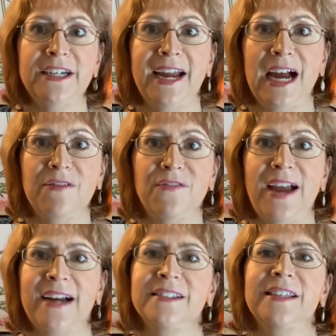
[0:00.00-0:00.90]
to have a
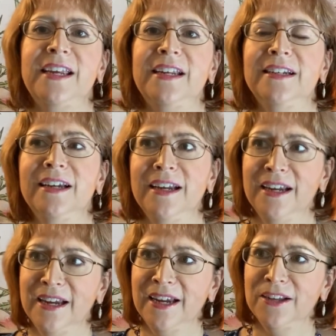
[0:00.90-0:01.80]
vaccine.
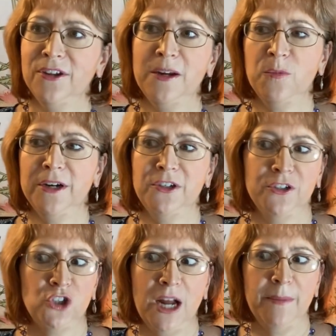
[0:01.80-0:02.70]
Look at what a
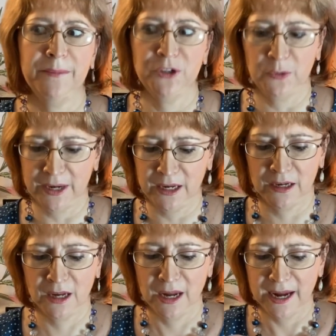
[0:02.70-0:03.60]
good job I'm doing.
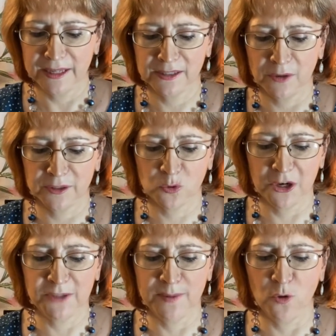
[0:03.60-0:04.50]
And so it's
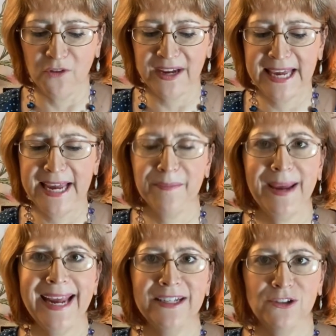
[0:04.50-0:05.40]
going to be more of a
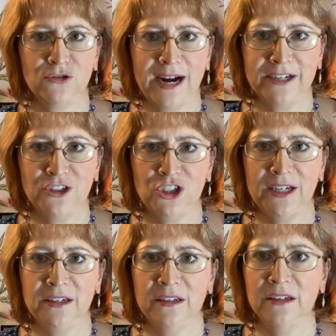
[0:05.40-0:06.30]
campaign
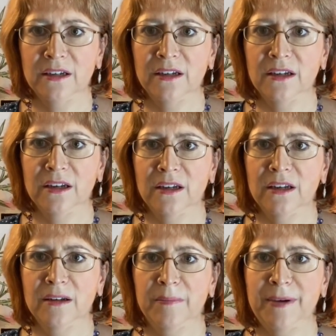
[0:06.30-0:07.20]
strategy,
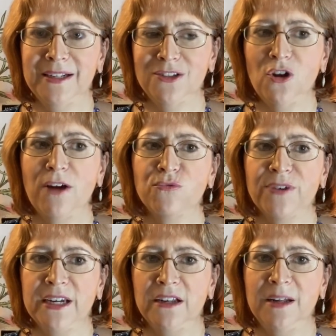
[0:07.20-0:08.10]
but it's not
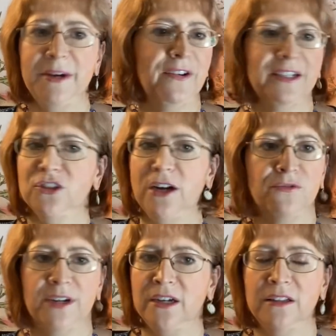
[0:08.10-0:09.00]
real. I'm hearing it's not
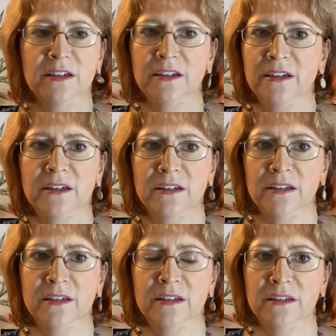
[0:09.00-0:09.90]
real.
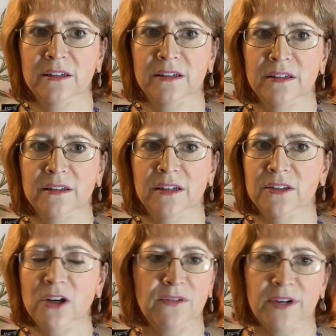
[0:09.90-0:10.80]

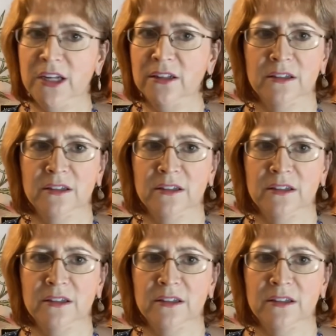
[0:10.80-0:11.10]
It's not real.